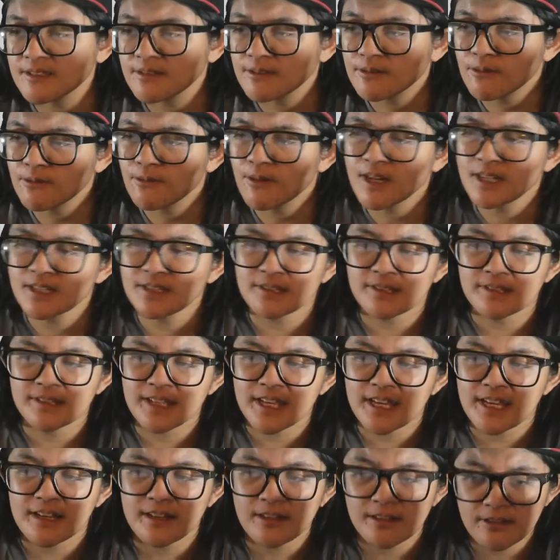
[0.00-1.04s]
want to take a
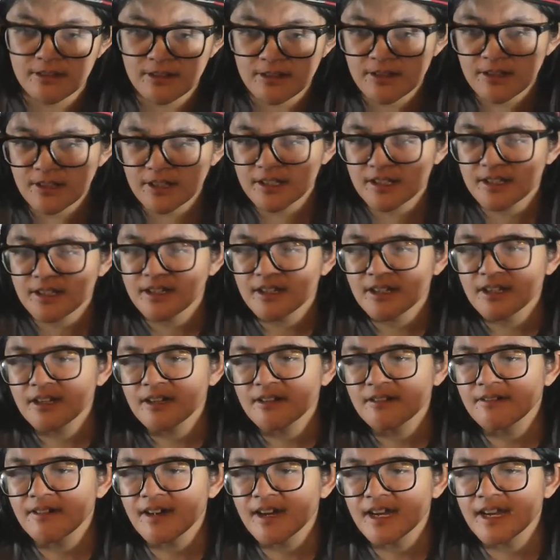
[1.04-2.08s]
look,
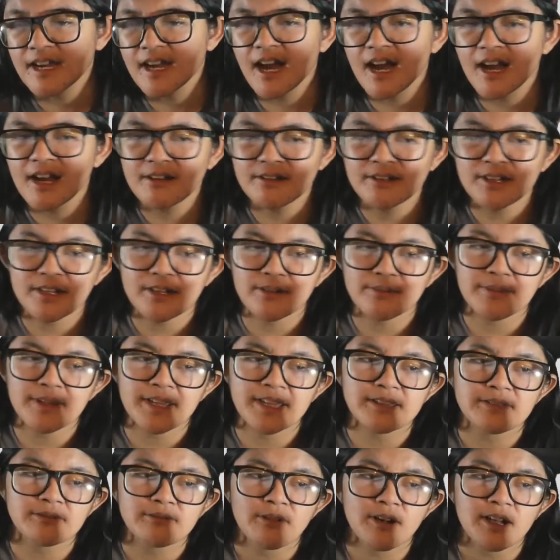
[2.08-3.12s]
right, I recommend
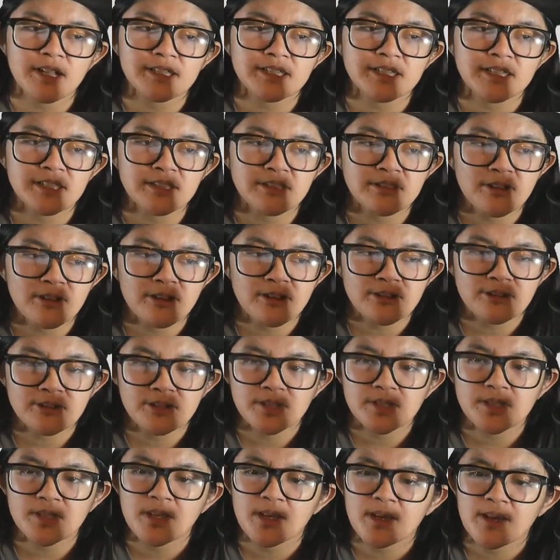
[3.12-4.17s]
watching those
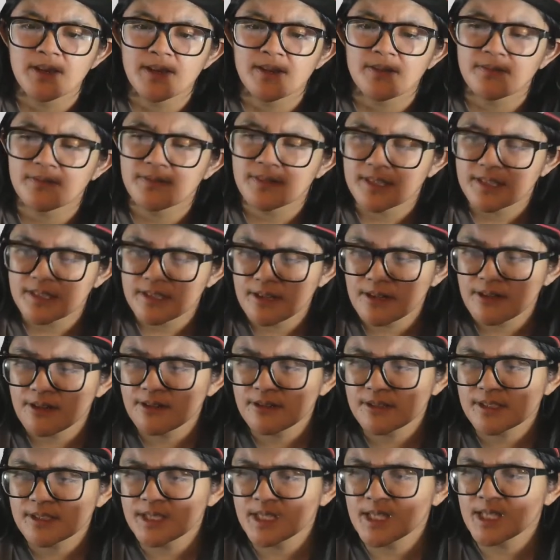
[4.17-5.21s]
videos.
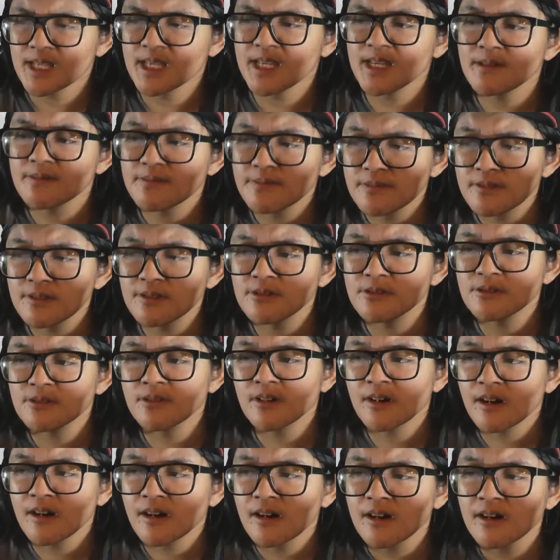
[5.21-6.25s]
If you
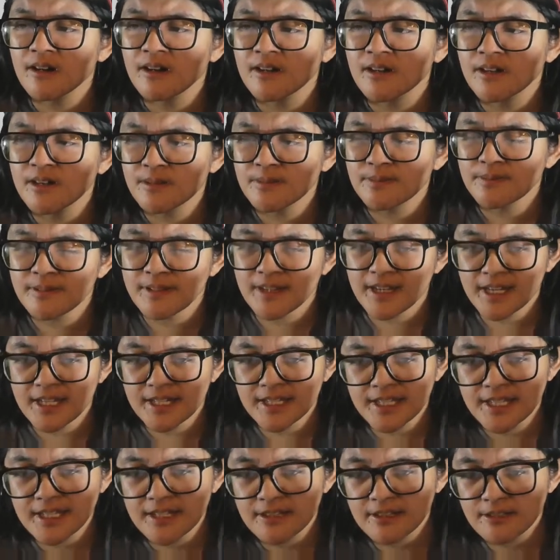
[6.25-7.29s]
are planning
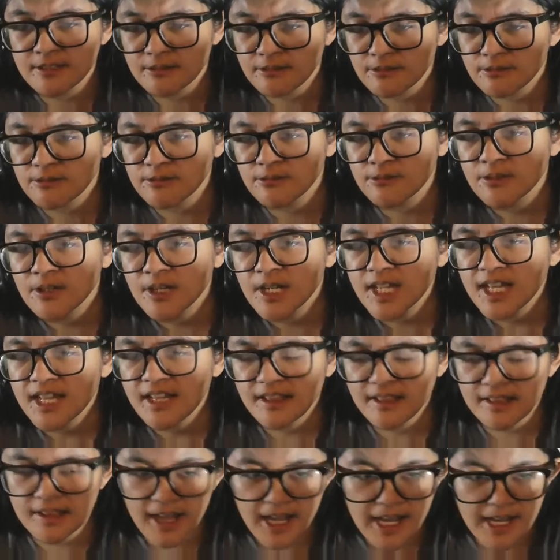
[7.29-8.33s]
to
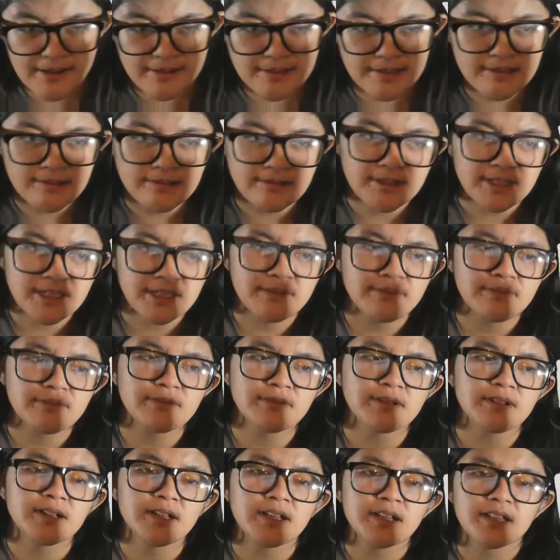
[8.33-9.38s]
live stream
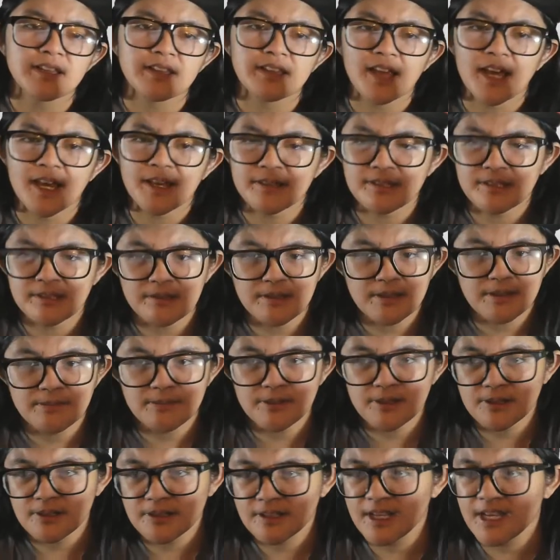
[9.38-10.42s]
your
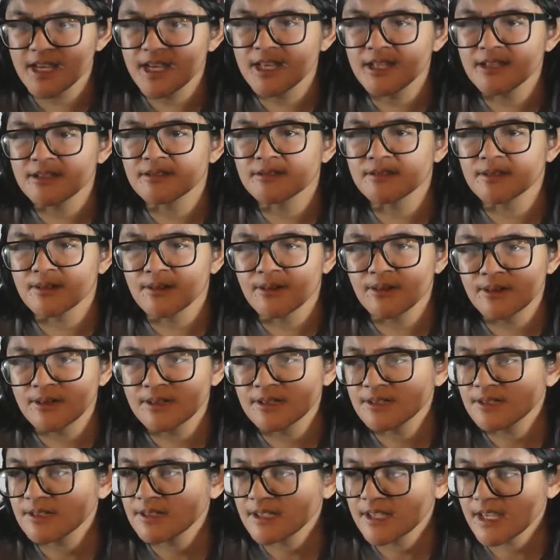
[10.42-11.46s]
games, record your
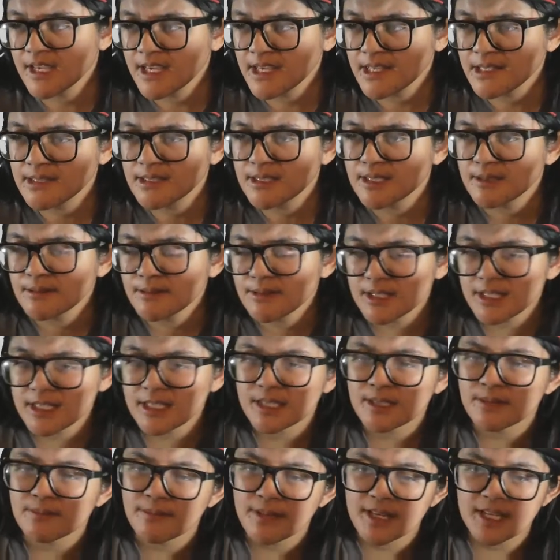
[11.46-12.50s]
games, please
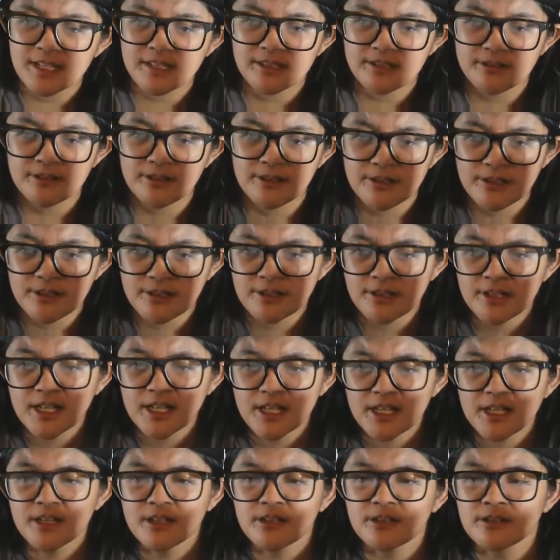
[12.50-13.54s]
make sure
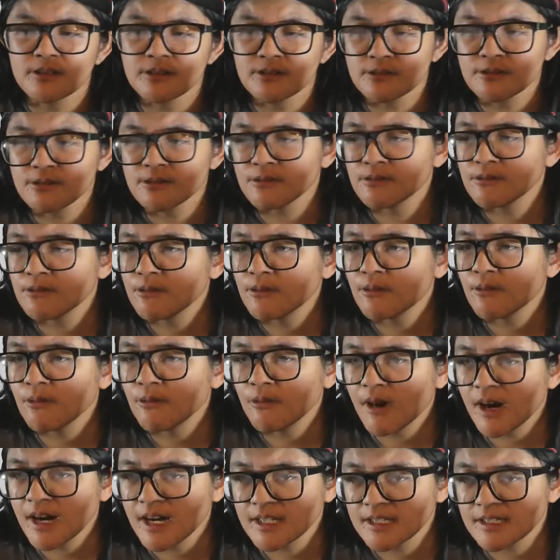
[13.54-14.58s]
to
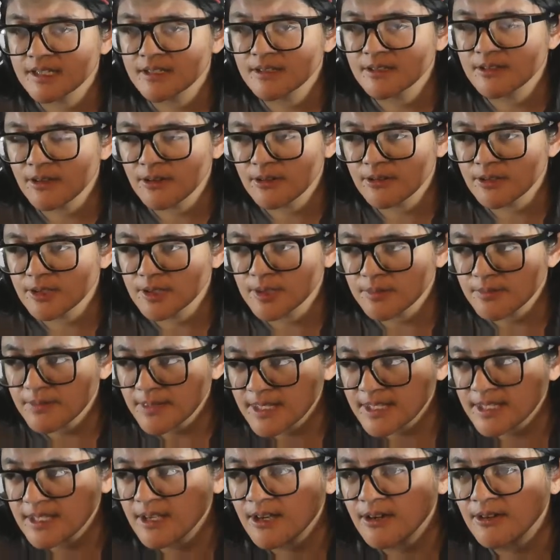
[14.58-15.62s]
watch those
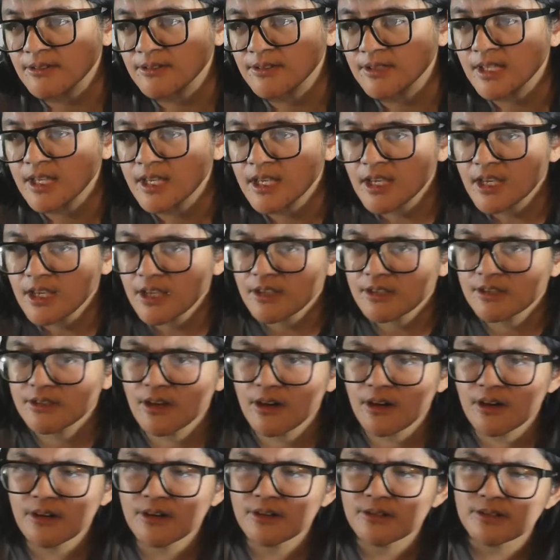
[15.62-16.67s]
videos.
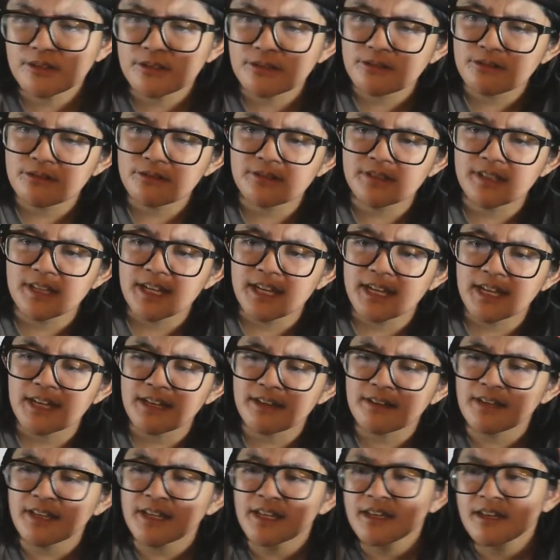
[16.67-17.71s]
So today,
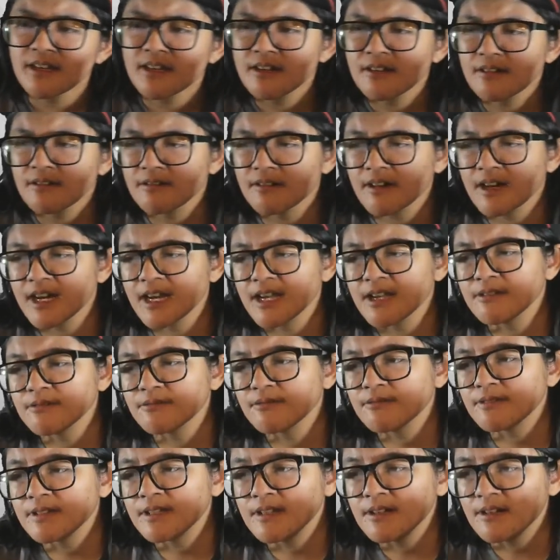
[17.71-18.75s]
right, we
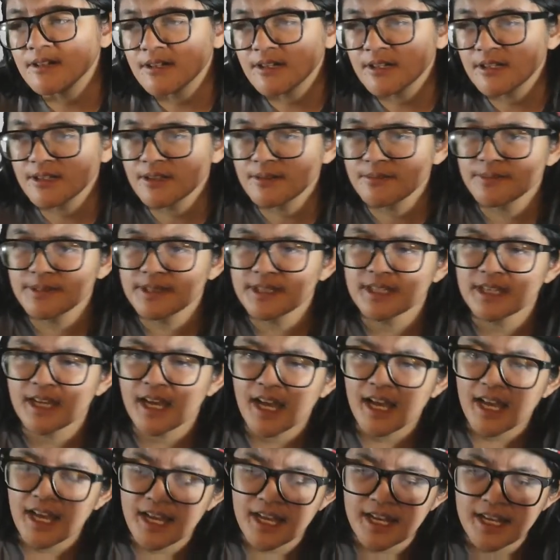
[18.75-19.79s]
are gonna be
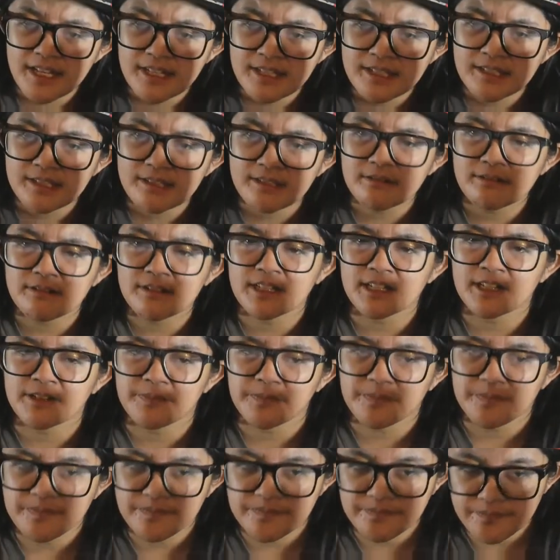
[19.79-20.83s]
answering
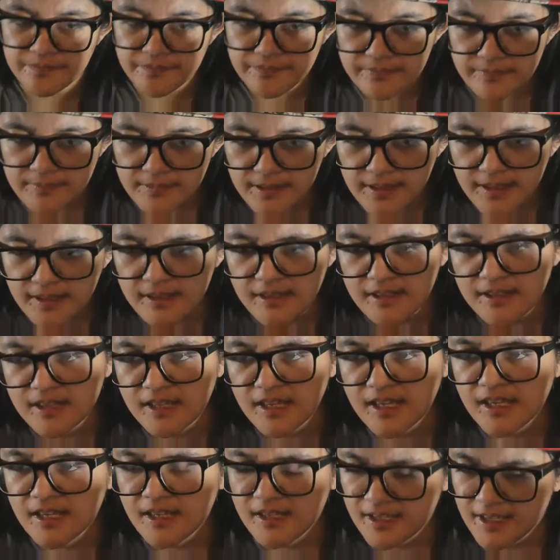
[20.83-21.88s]

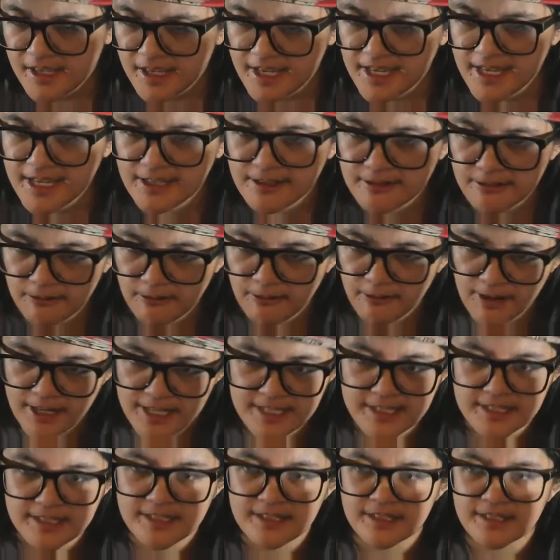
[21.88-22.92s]
a
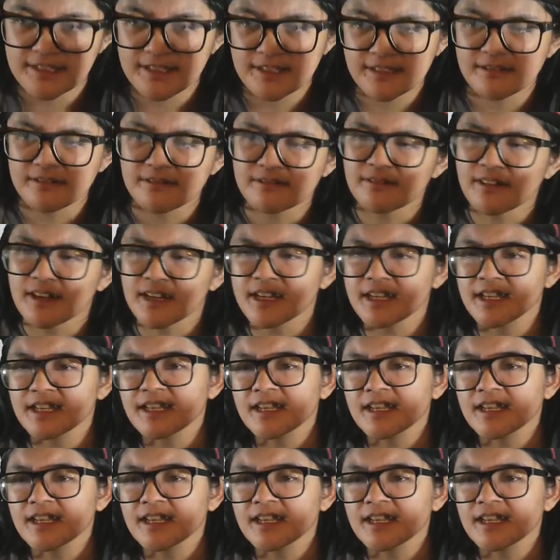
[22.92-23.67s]
question, right?